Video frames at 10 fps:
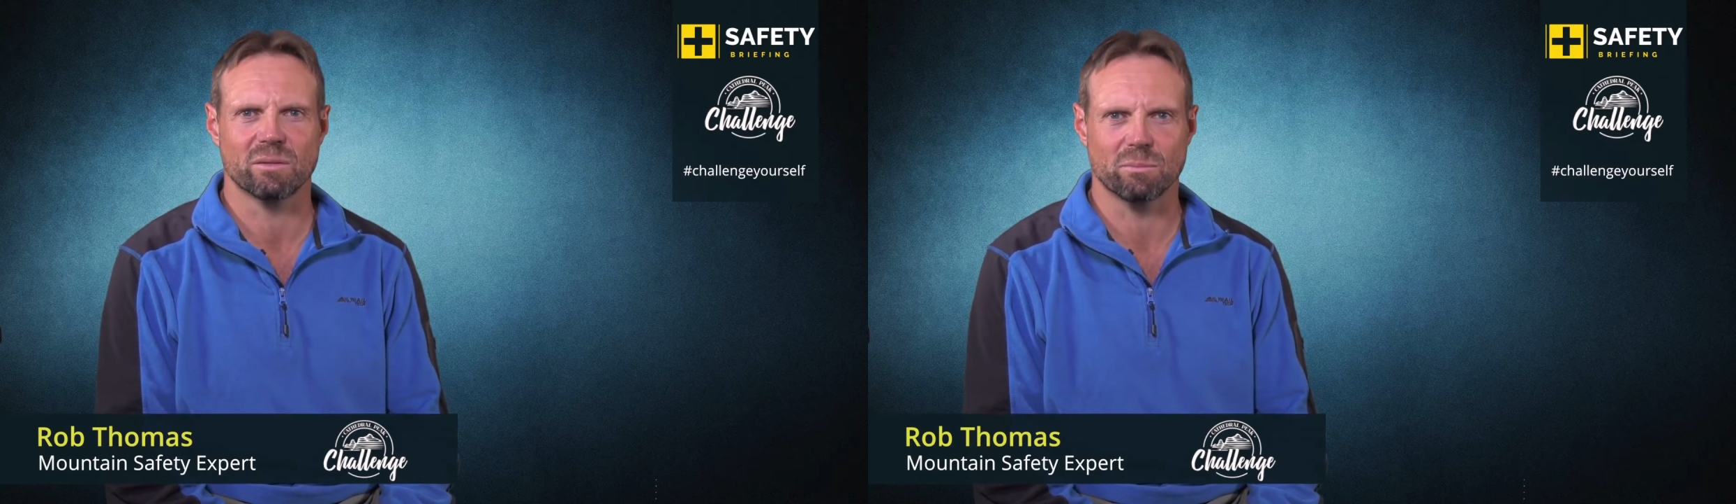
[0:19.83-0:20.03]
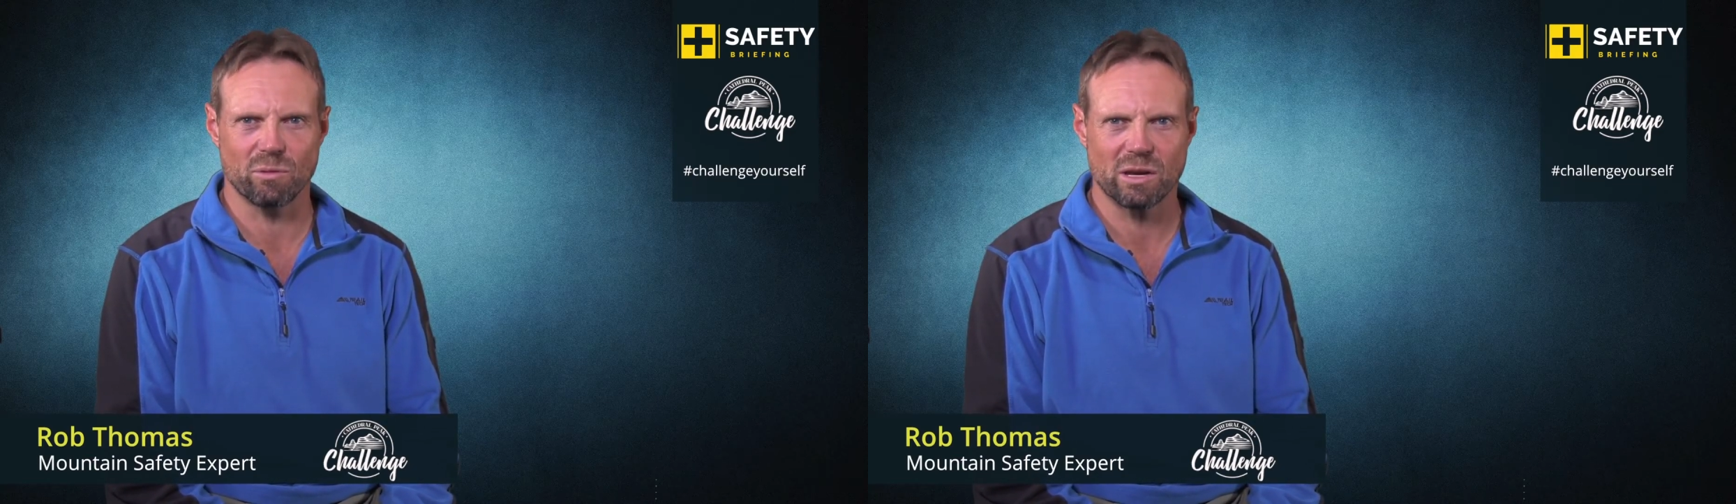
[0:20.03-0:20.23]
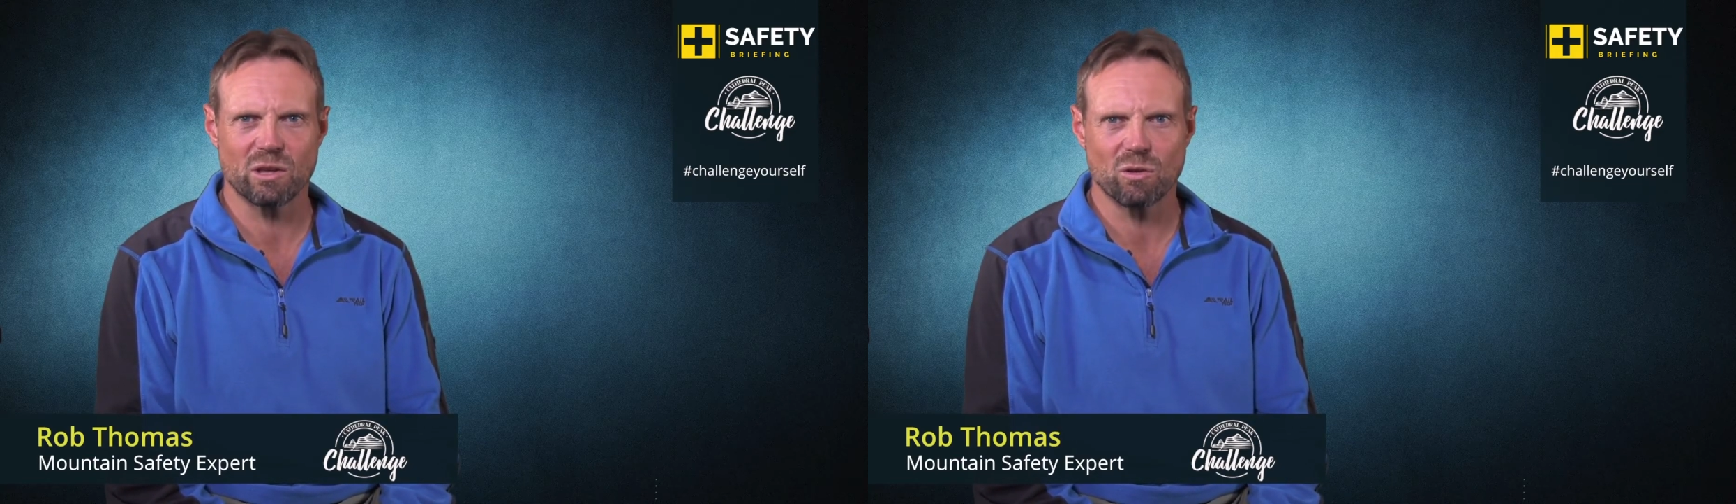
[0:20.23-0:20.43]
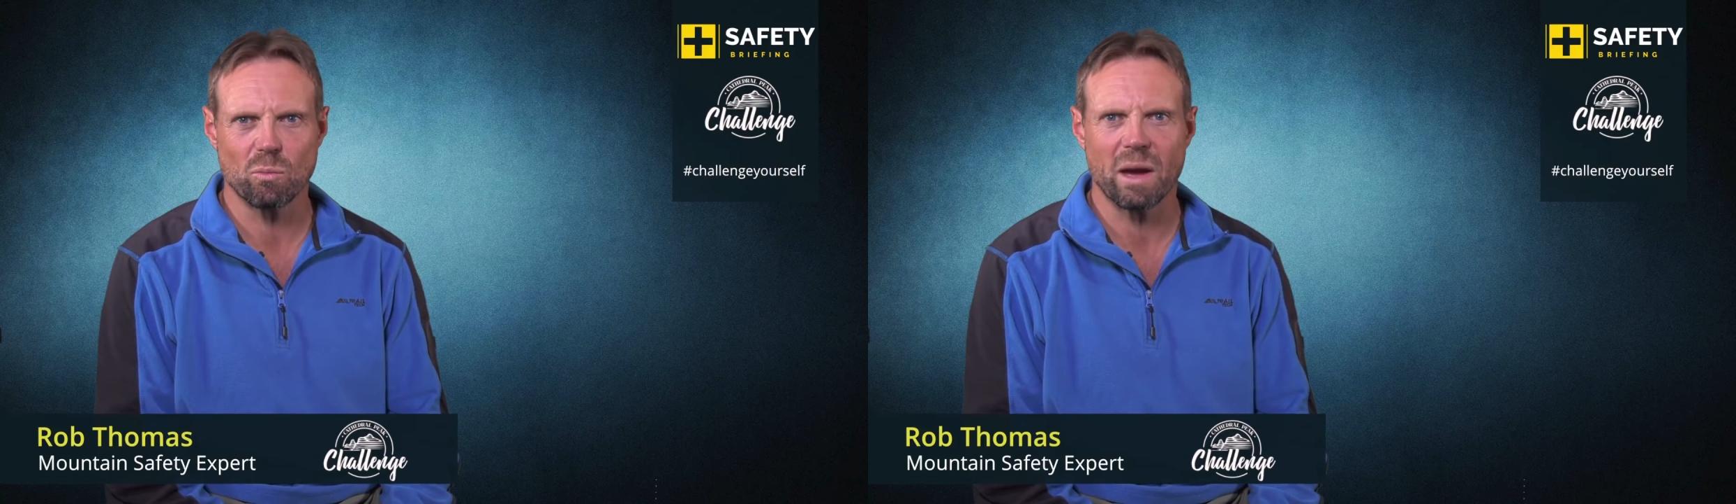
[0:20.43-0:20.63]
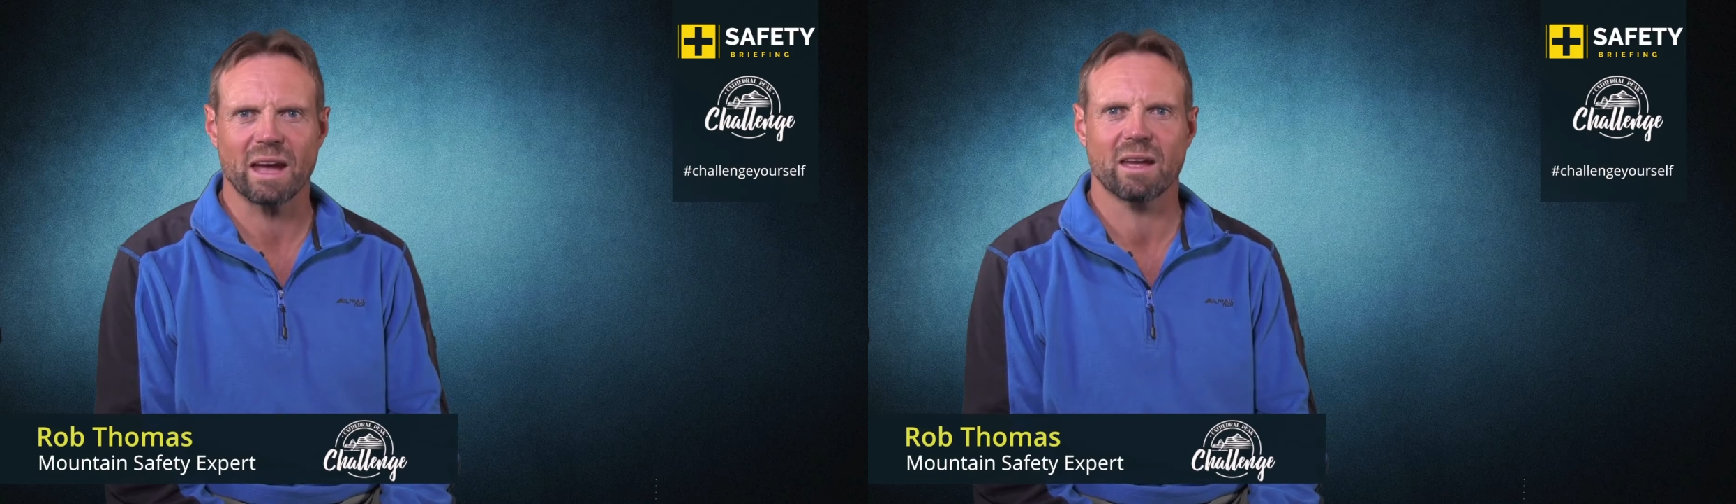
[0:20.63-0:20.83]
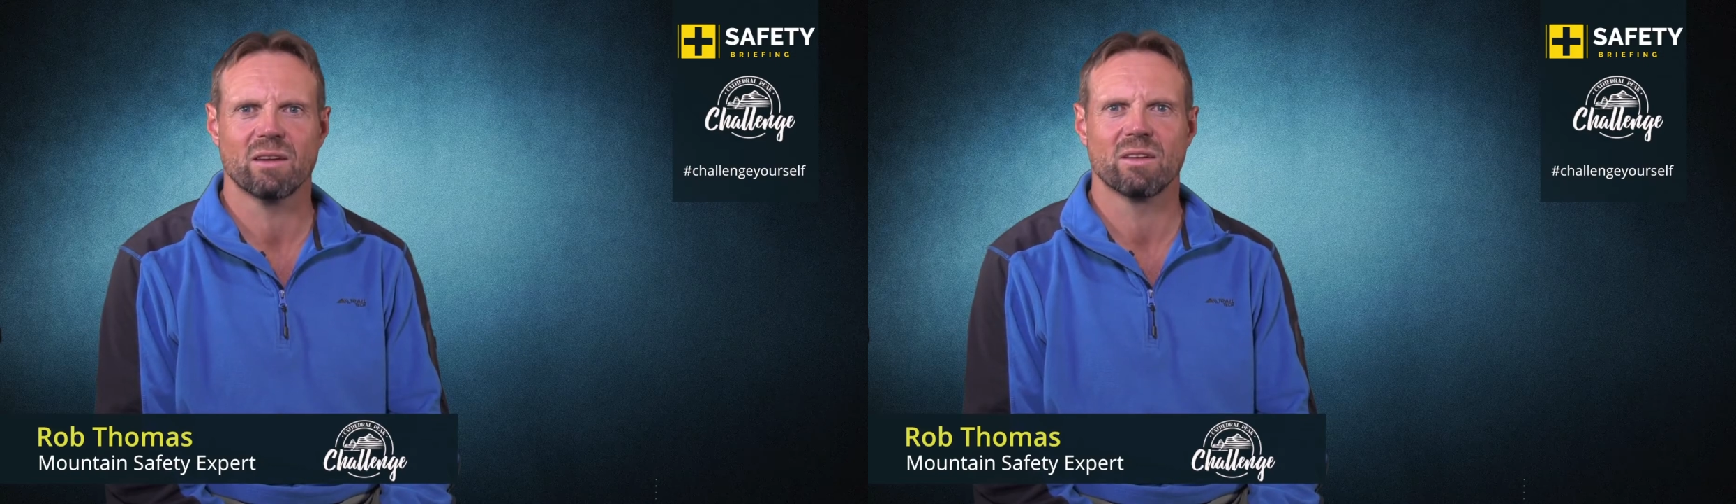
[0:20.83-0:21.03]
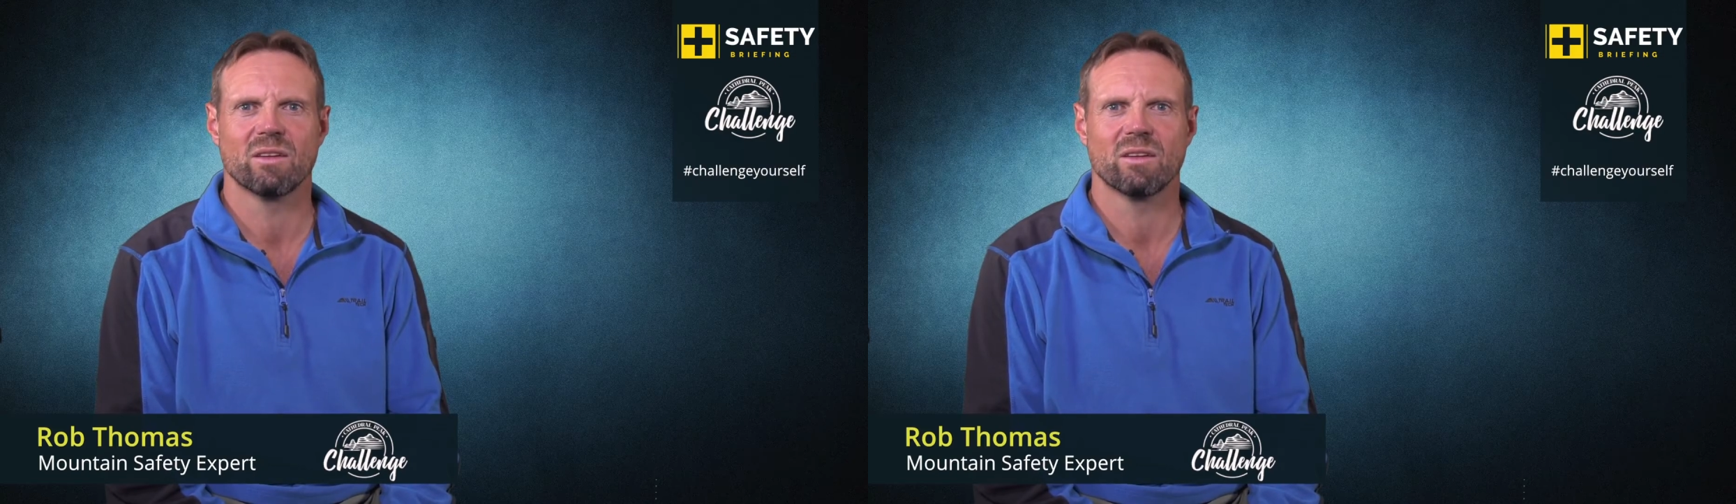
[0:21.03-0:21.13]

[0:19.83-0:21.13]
to bring you back